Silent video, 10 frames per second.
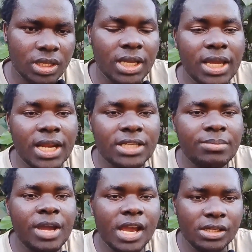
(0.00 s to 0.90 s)
the
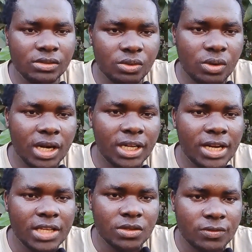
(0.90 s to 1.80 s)
great men who are
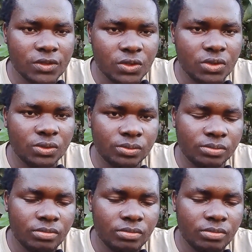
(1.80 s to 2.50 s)
leaders of SON.